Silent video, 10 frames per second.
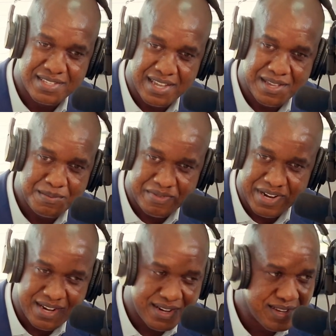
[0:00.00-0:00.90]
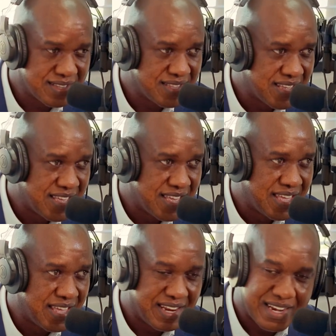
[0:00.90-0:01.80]
take a breather, yes.
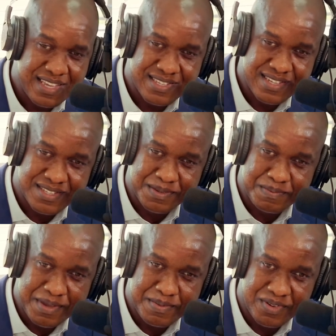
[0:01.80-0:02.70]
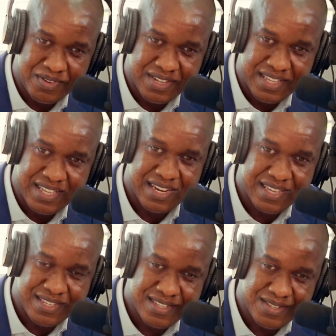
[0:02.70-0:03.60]
and listen to people, mm-hmm.
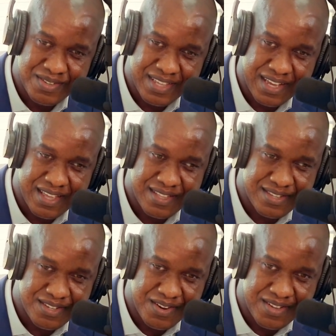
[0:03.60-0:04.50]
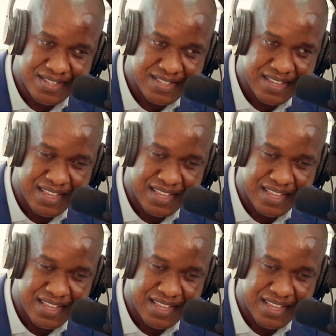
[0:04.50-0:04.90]
listen to their concern.